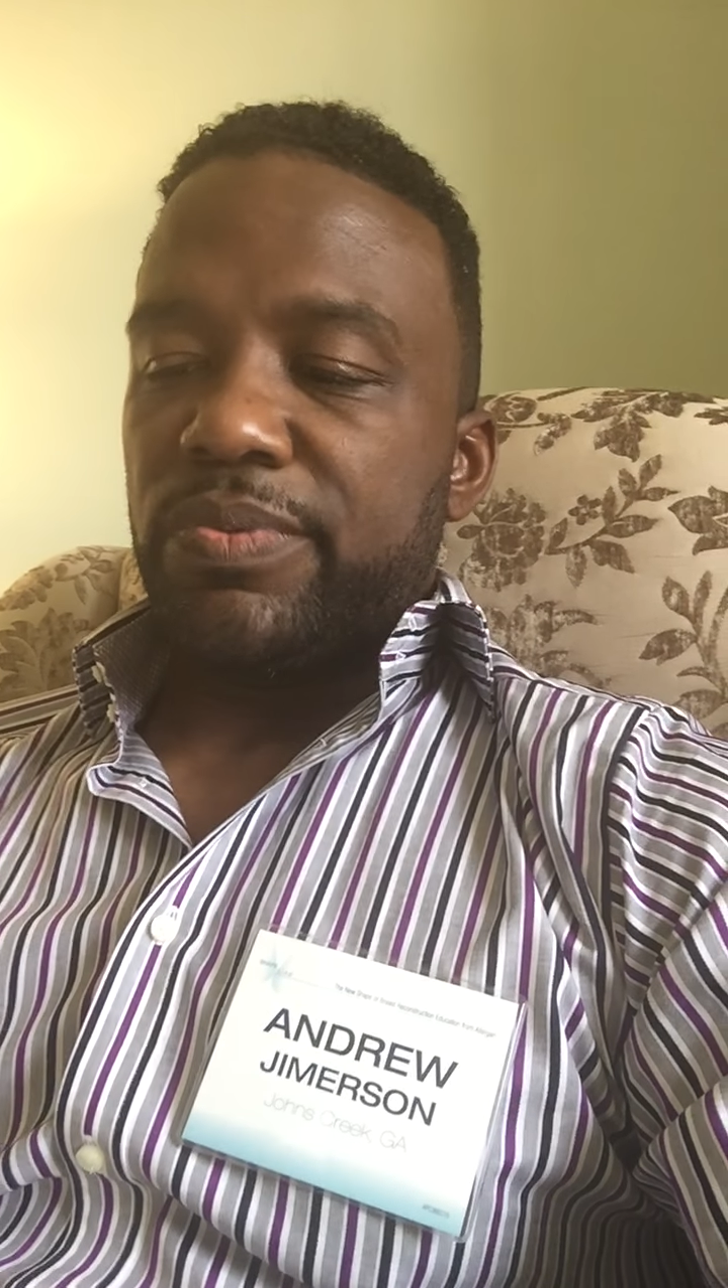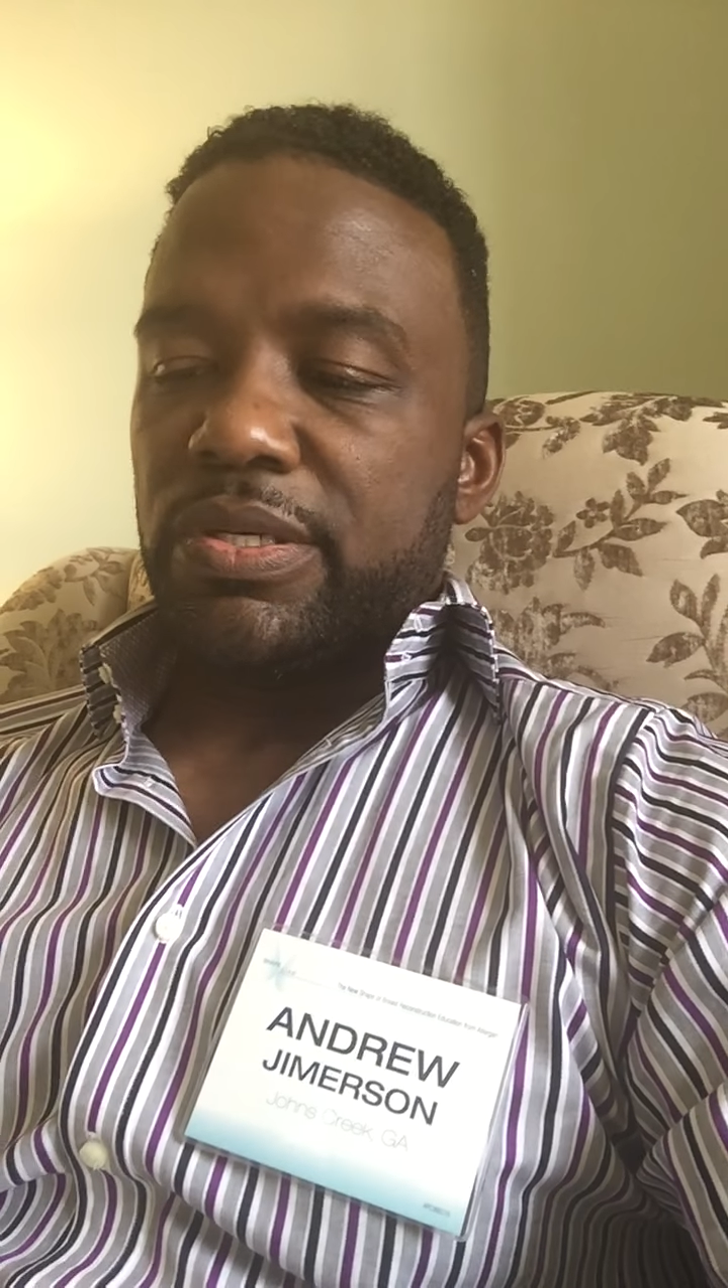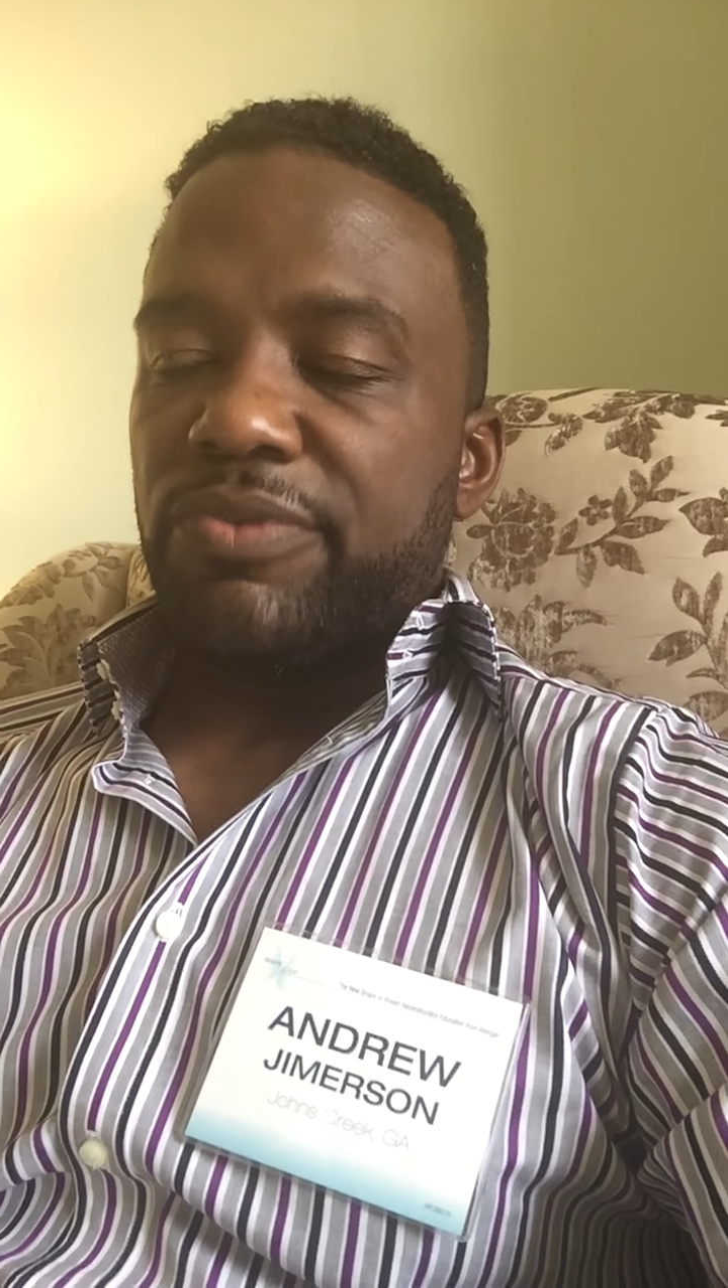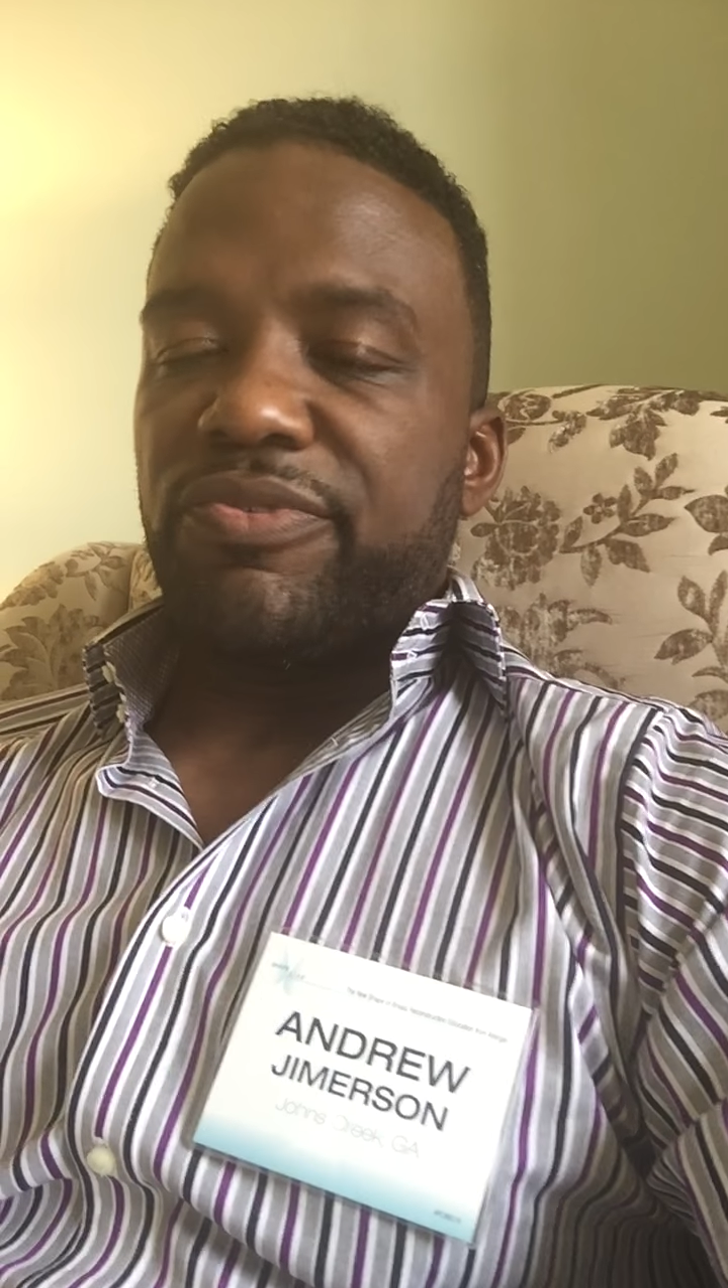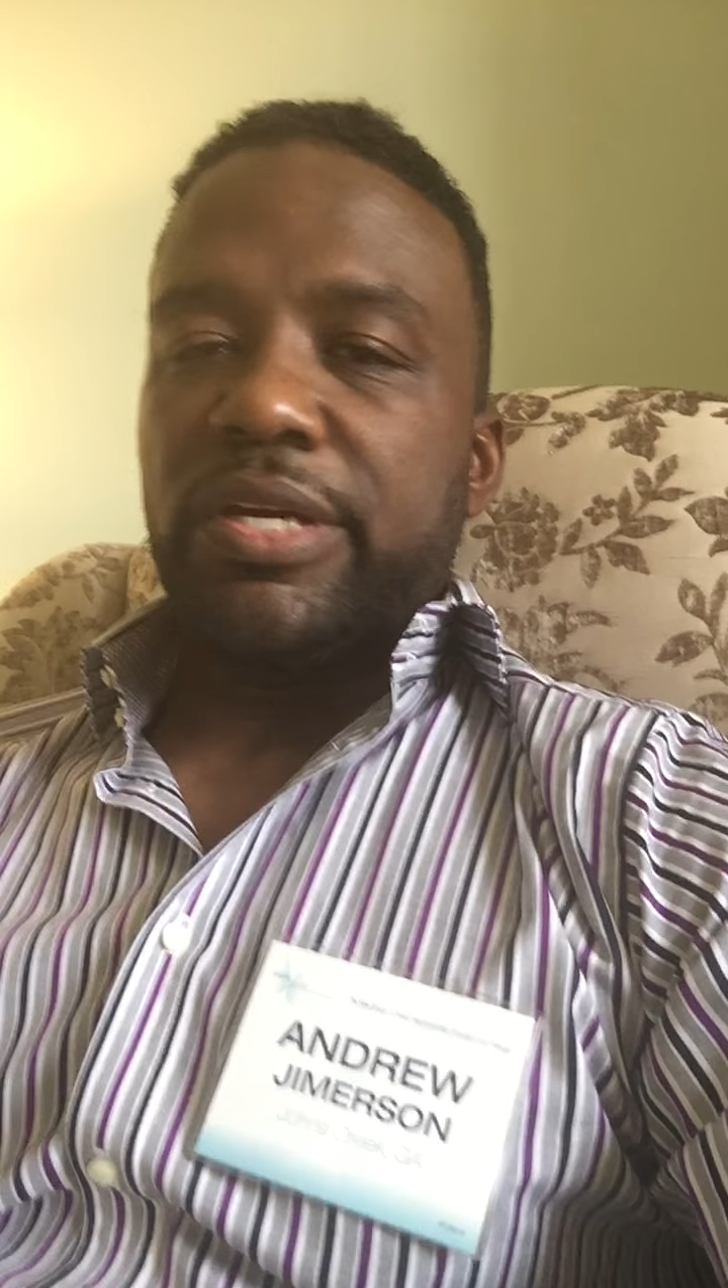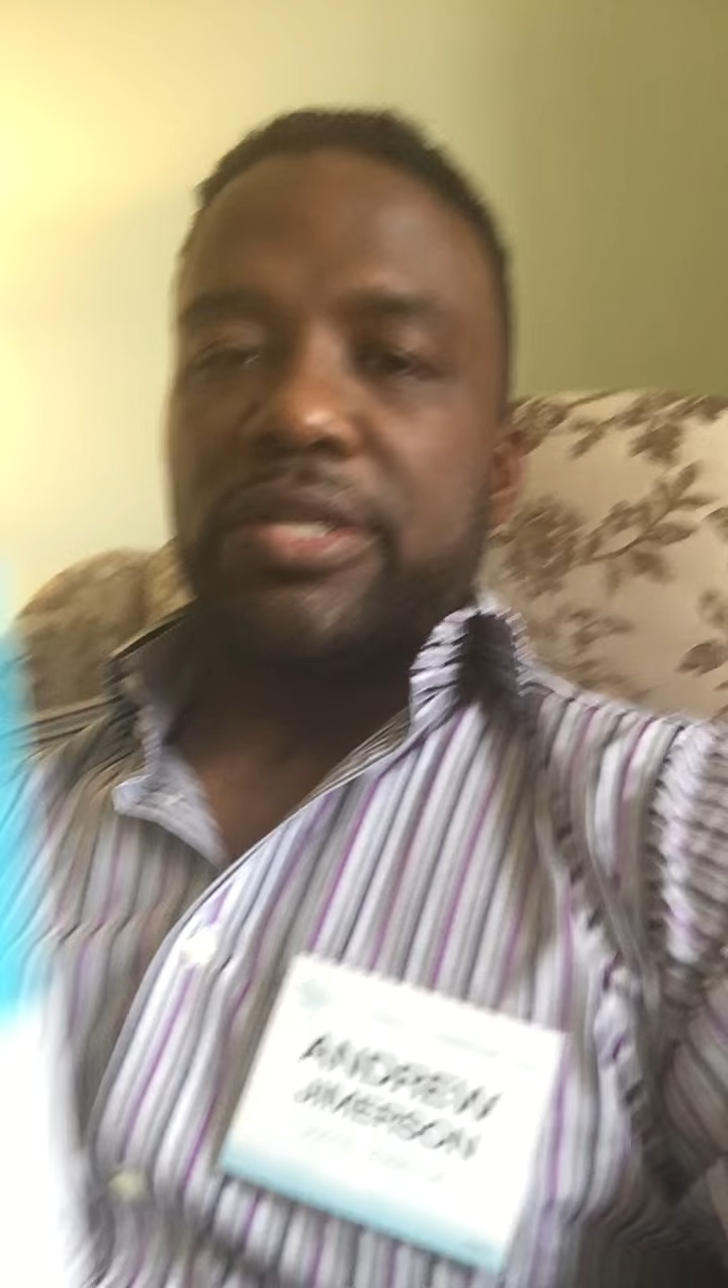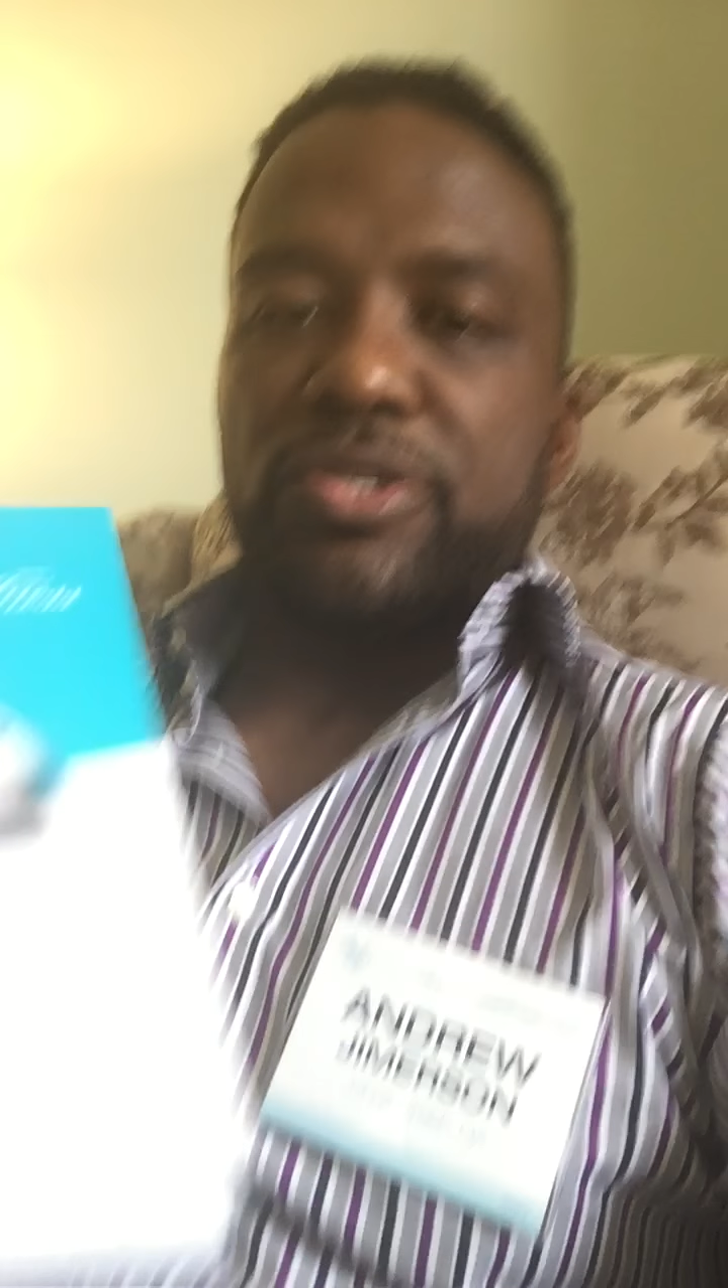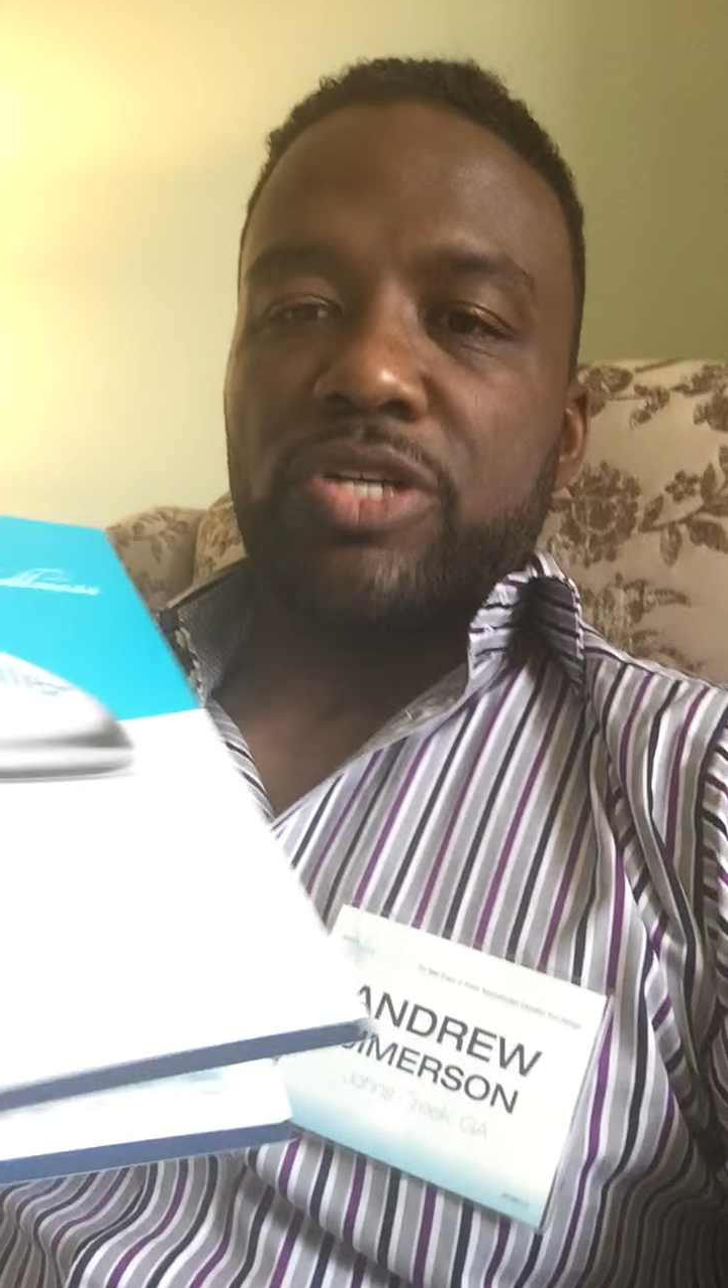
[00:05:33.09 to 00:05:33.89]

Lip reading: convenient